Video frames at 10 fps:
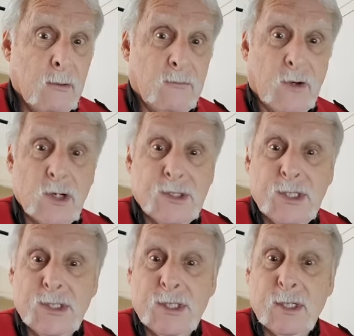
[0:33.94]

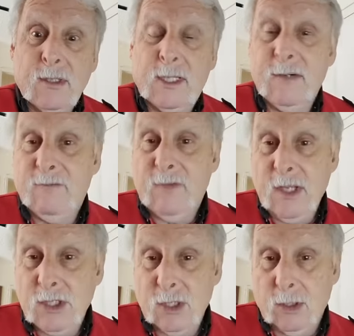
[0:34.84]
versus
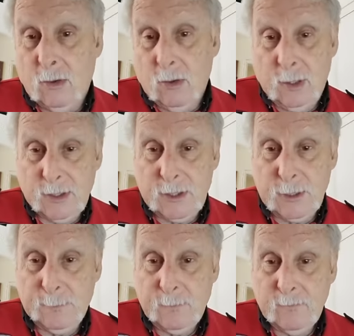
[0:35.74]
conventional oils.
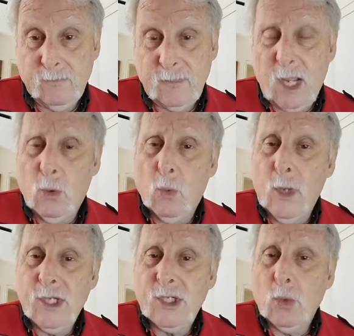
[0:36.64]
Now,
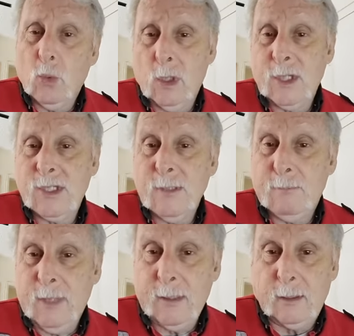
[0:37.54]
which works
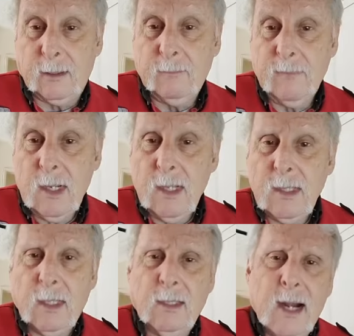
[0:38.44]
better?
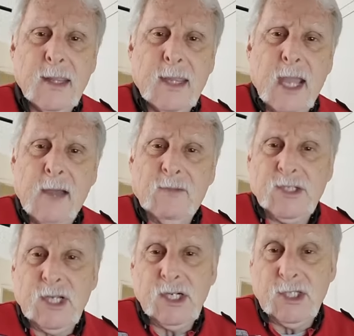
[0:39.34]
Now, a lot of the
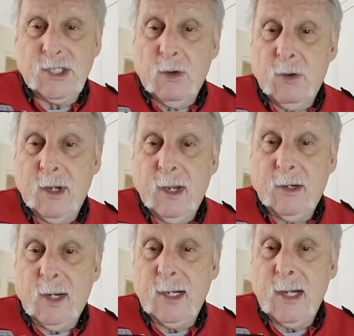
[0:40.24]
conversation that's going
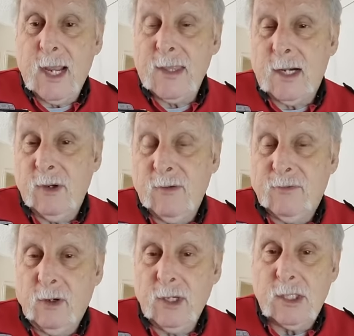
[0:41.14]
on right now that I'm
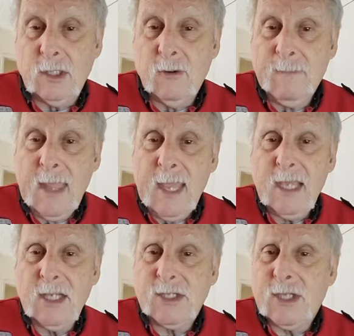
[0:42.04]
referring to
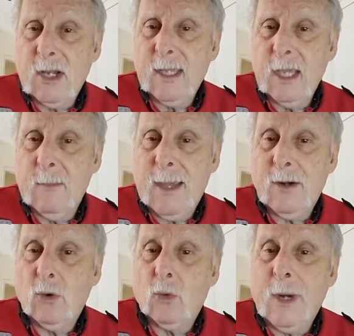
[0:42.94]
is talking
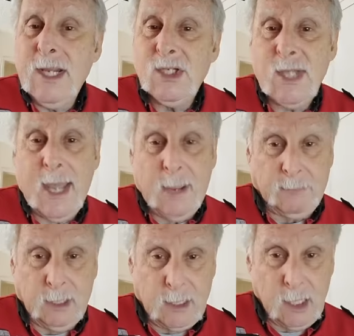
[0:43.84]
about race
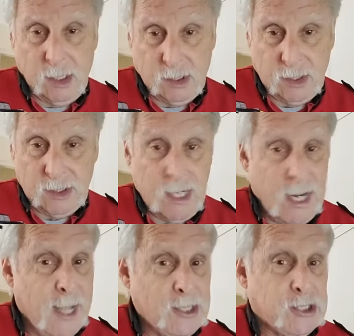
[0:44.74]
applications,
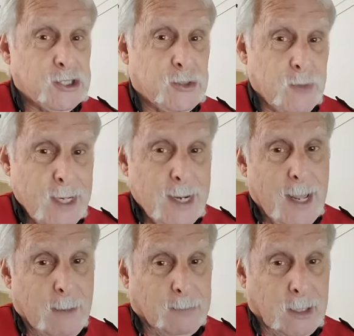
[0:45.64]
not street
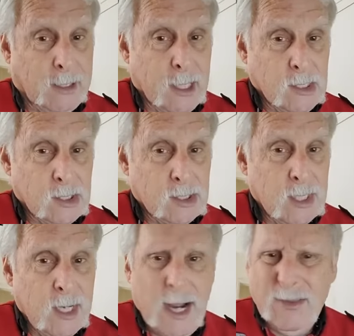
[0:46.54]
applications.
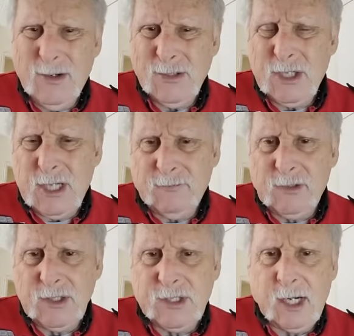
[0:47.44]
And there's a
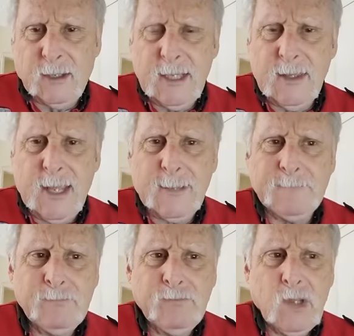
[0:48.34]
difference there in that,
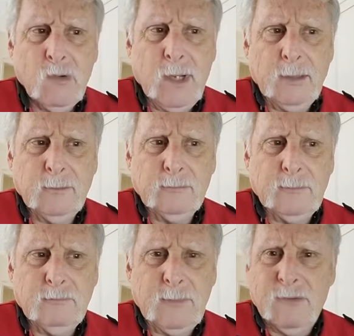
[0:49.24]
well,
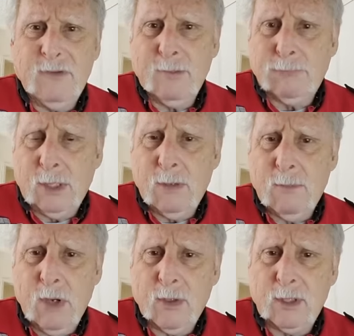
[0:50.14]
if you blow a
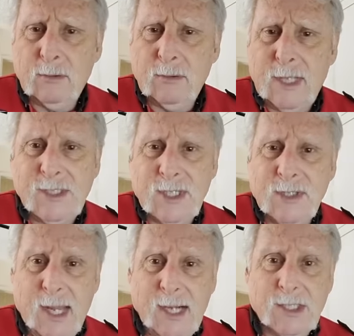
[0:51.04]
motor, that
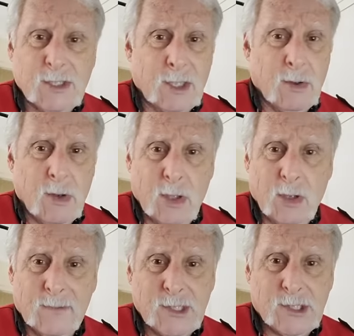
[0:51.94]
synthetic's going to go all
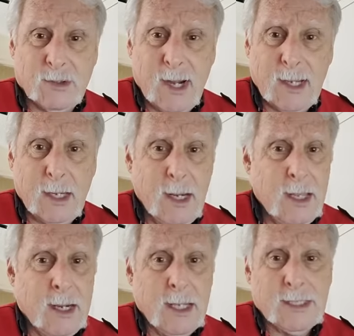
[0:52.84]
over the track, and
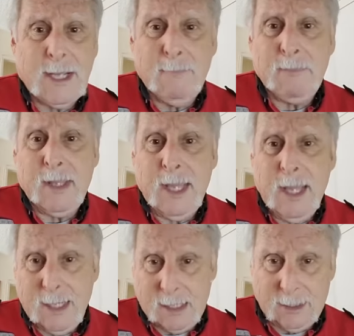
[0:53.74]
it is a
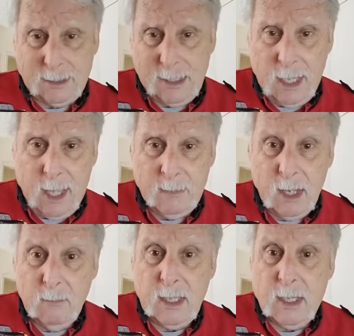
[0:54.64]
pain to clean up
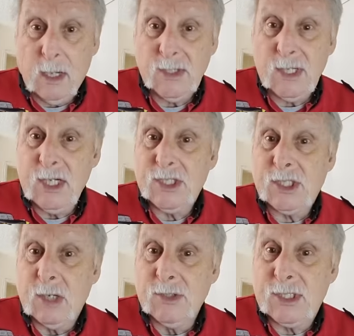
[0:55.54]
because it is
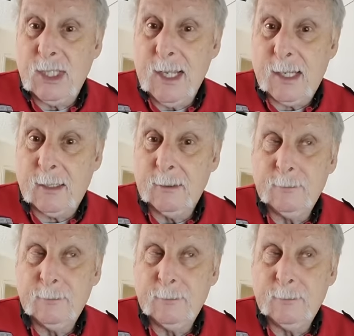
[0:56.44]
so slick.